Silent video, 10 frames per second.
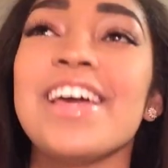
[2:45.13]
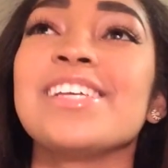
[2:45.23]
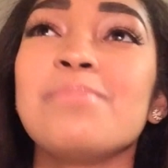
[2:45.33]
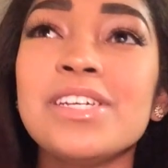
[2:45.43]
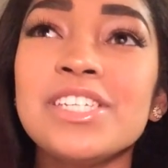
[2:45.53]

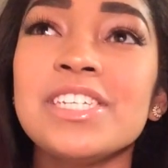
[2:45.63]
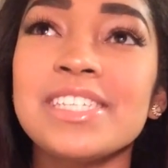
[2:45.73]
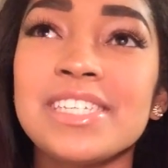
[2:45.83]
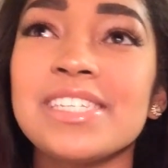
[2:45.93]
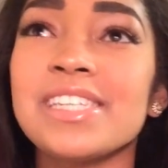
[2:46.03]
Especially
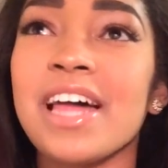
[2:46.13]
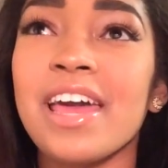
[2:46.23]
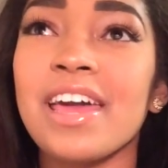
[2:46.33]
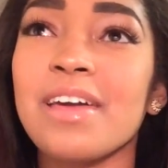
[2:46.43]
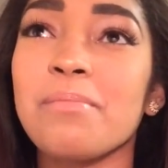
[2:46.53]
since,
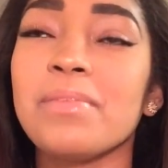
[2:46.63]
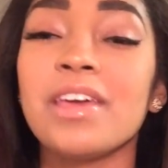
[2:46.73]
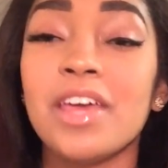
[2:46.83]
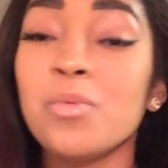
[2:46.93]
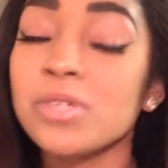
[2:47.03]
like, me
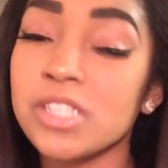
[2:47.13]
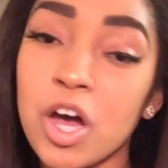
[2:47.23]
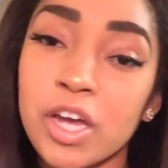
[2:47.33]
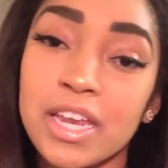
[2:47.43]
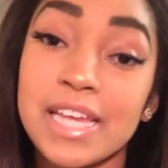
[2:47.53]
and him was
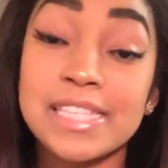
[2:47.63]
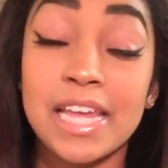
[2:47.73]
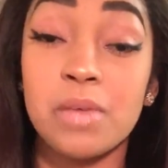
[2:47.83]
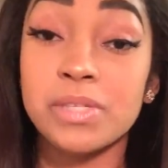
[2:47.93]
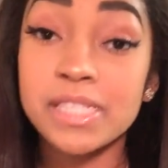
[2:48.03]
talking and he
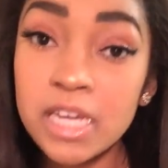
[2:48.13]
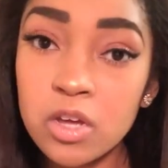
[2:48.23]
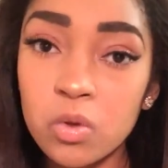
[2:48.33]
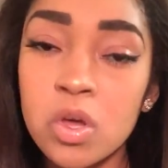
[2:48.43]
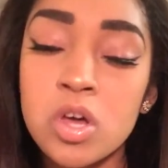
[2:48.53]
said he was
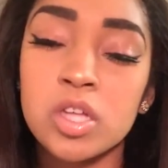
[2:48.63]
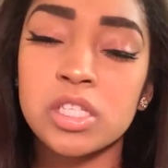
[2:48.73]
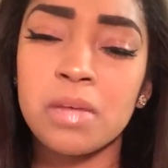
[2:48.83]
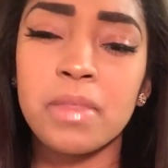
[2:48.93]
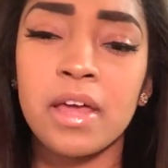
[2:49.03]
single.
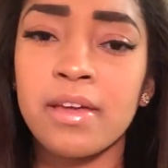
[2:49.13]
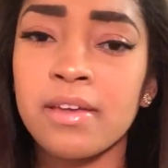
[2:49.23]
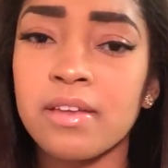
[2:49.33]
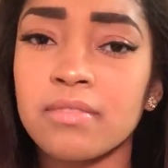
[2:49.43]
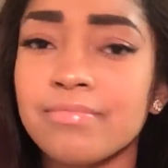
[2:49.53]
So I'm like,